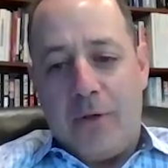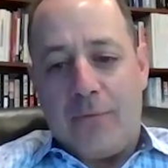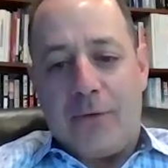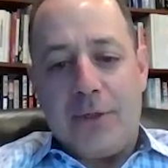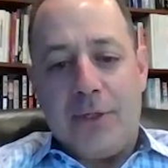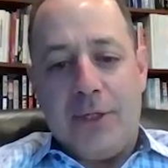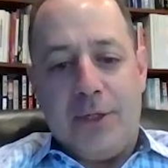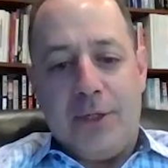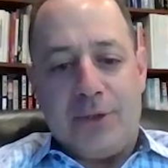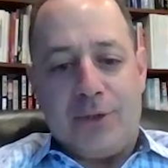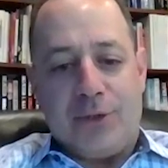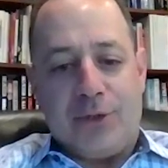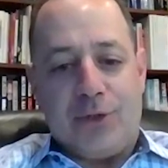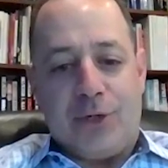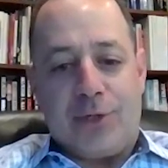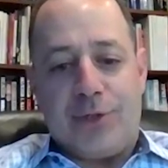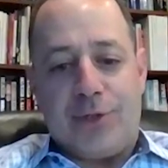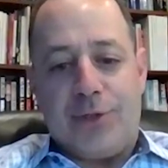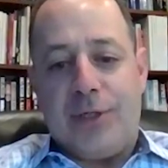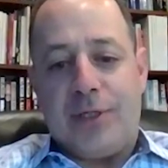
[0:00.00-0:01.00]
of our deals are
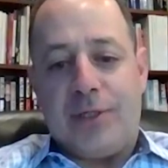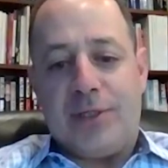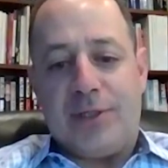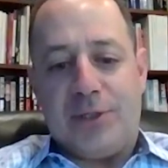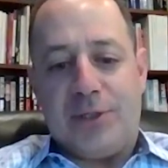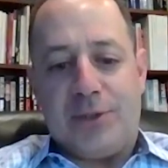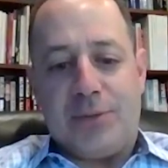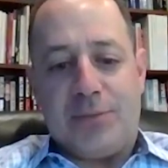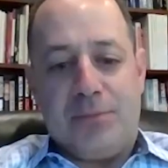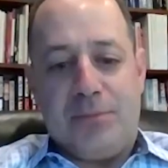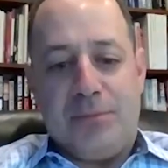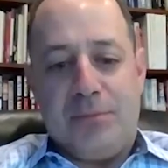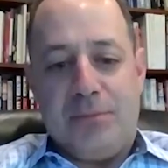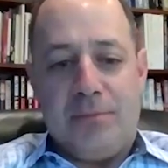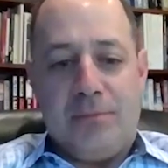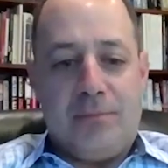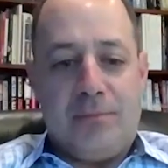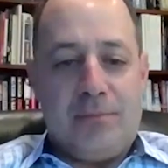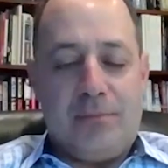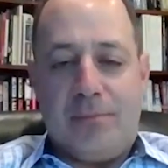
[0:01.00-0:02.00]
structured as
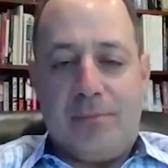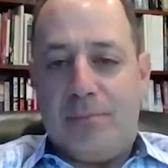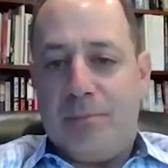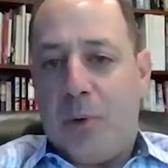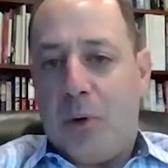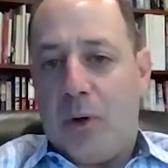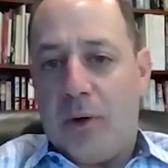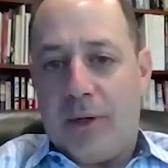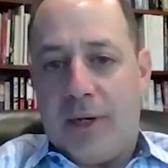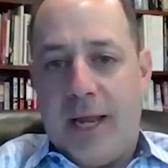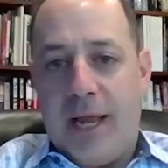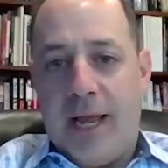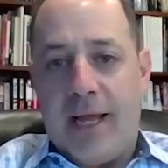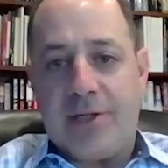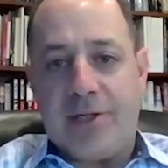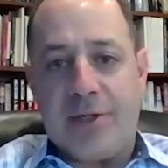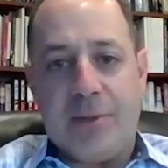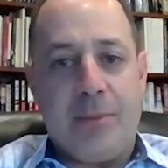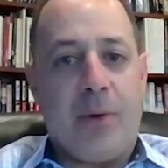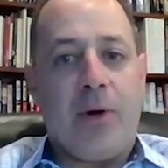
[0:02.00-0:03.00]
part
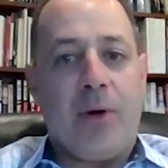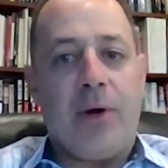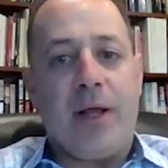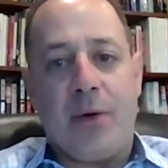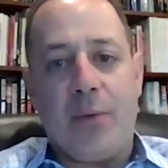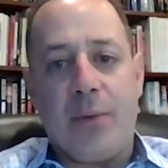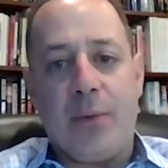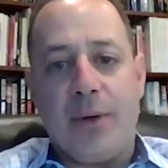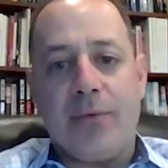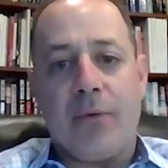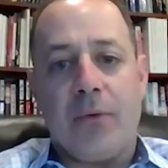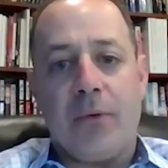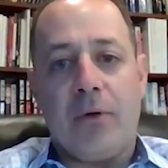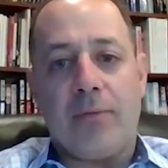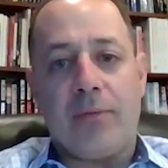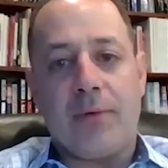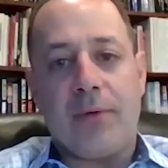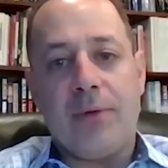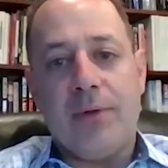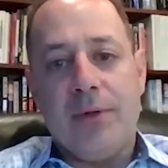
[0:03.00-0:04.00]
cash and part equity
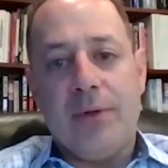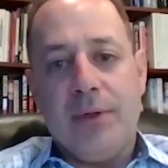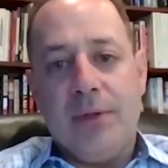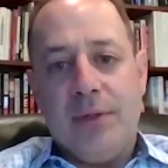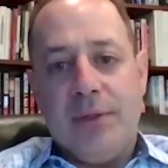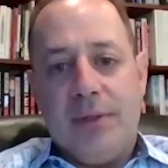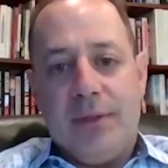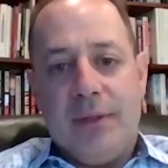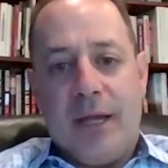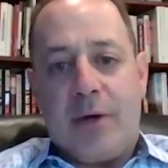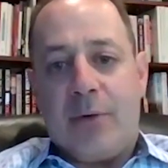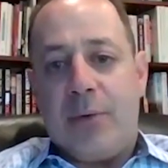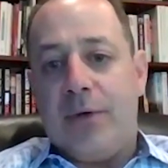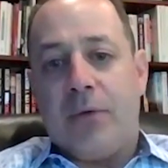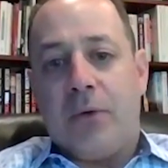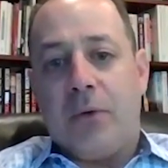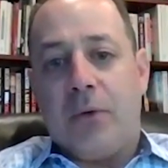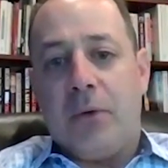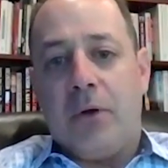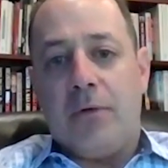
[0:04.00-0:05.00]
rollover. Equity
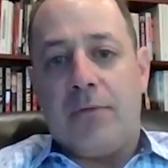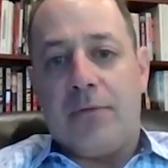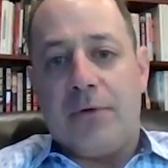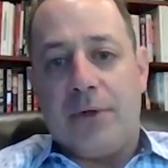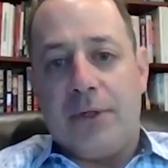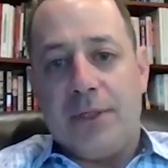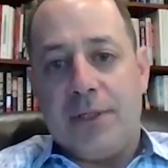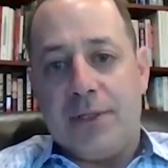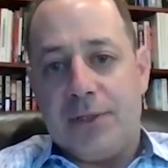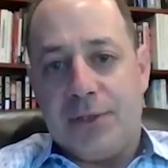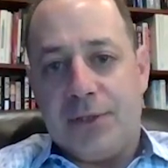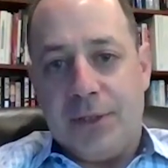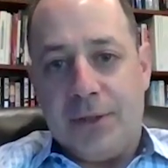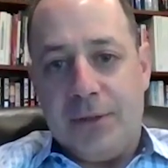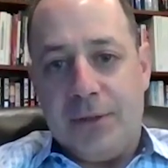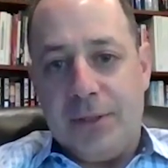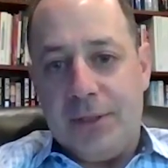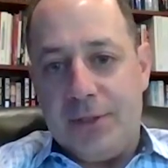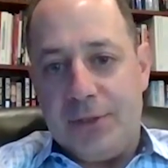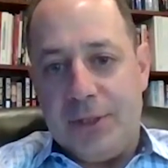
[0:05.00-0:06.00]
rollover
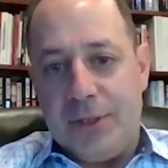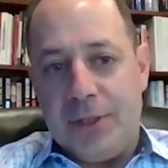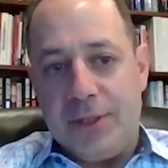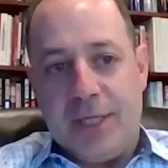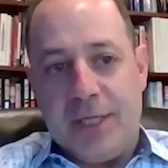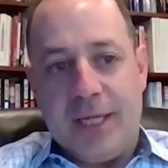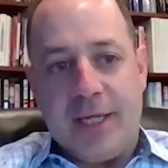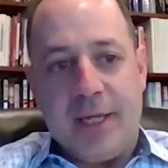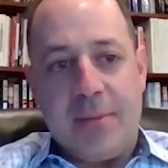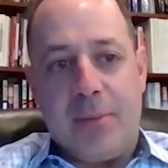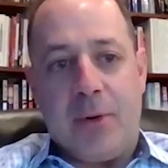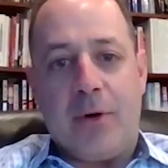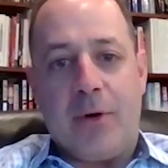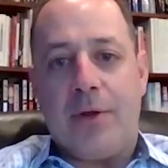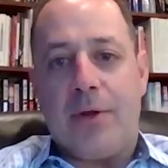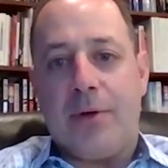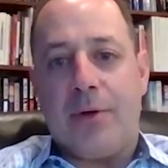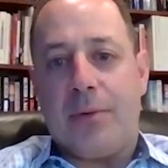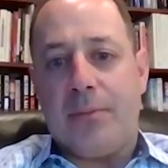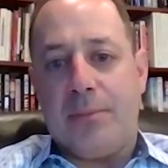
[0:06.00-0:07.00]
is taking part
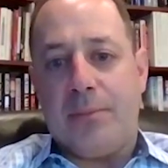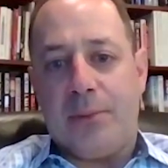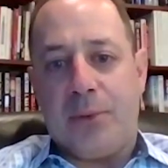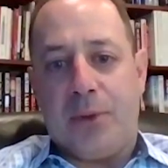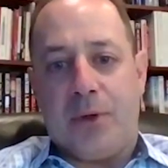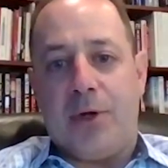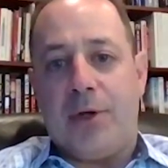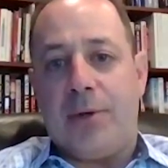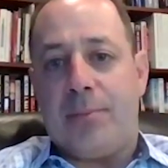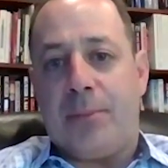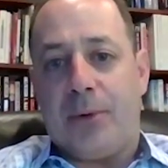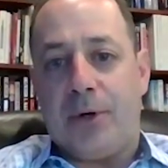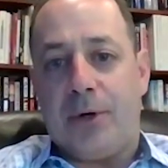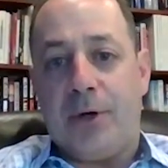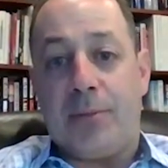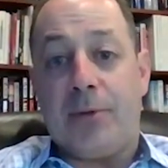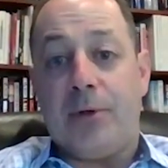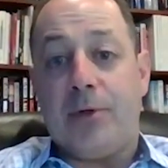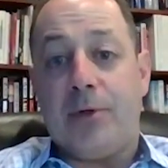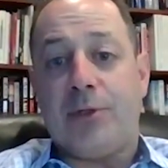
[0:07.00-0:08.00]
of your
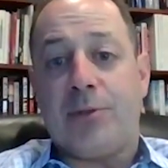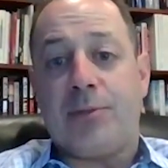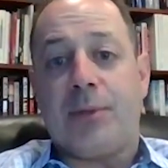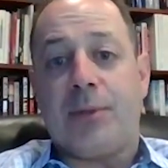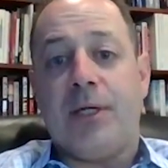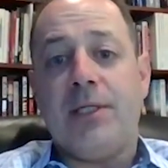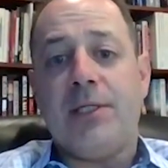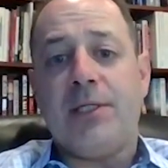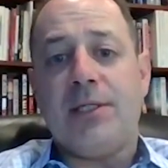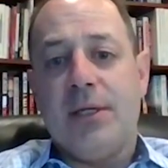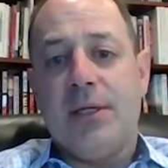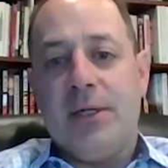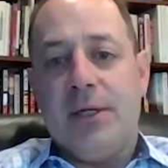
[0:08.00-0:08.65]
purchase price